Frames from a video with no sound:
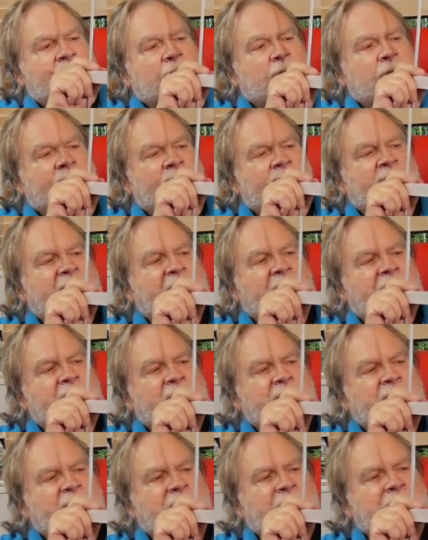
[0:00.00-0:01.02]
you want to
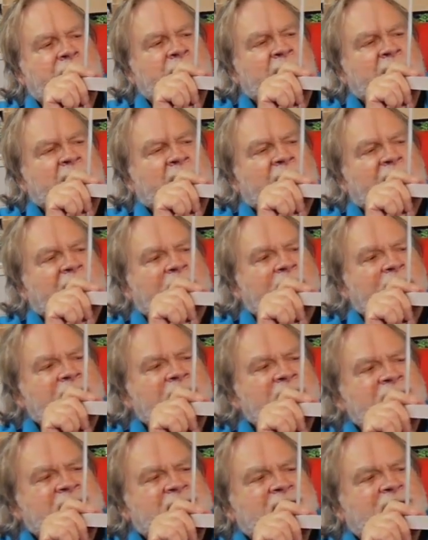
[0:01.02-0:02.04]
get to,
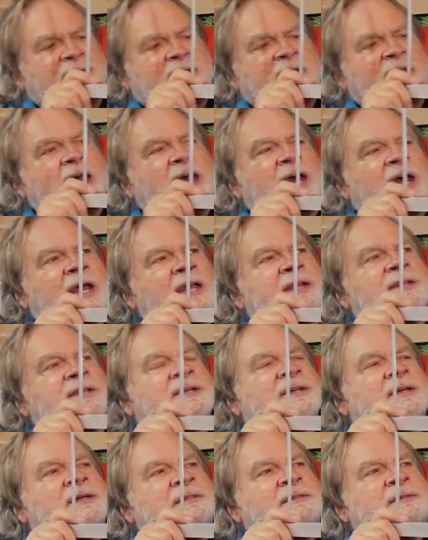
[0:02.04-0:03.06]
is
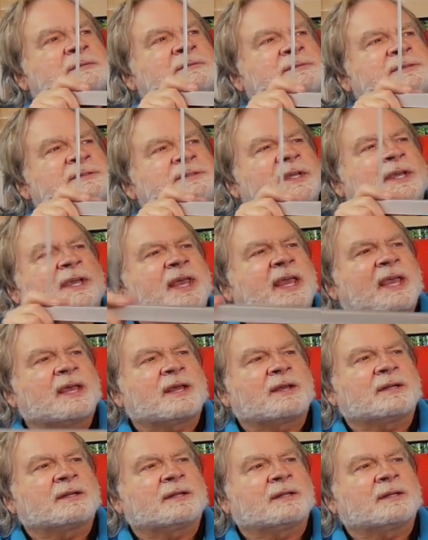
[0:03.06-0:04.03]
that you can't